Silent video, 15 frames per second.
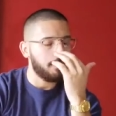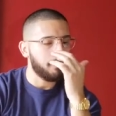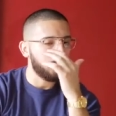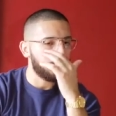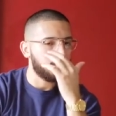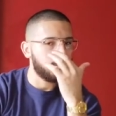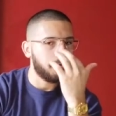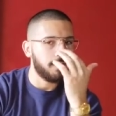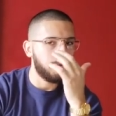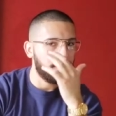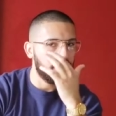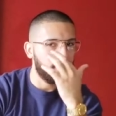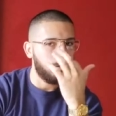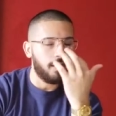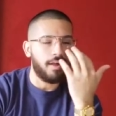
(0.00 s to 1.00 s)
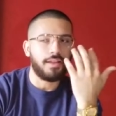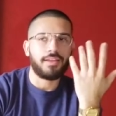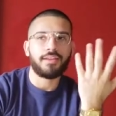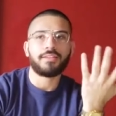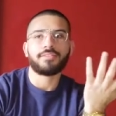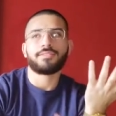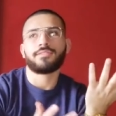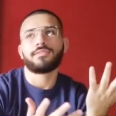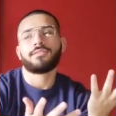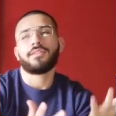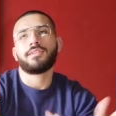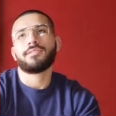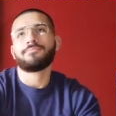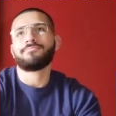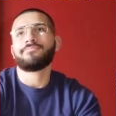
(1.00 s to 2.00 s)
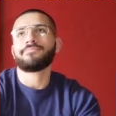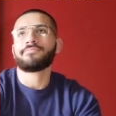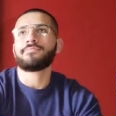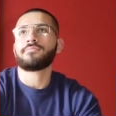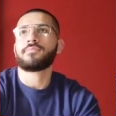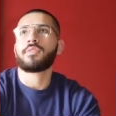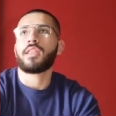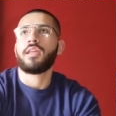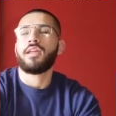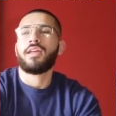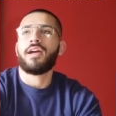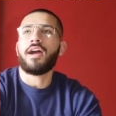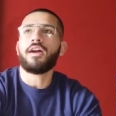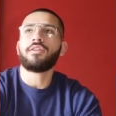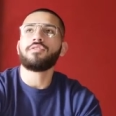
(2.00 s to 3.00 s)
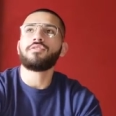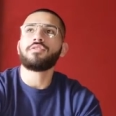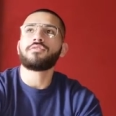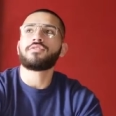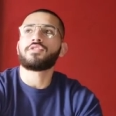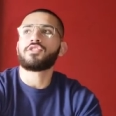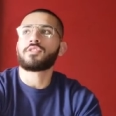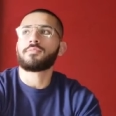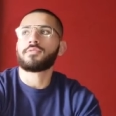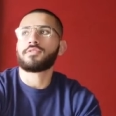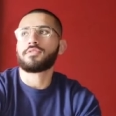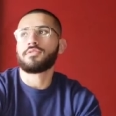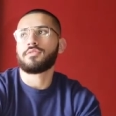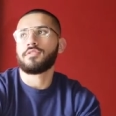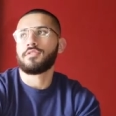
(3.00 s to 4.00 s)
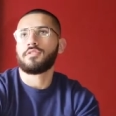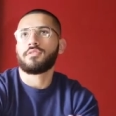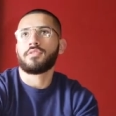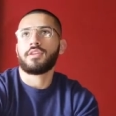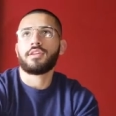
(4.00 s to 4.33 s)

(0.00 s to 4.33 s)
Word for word: certain, I guess, I don't know if a jerk, but so you know,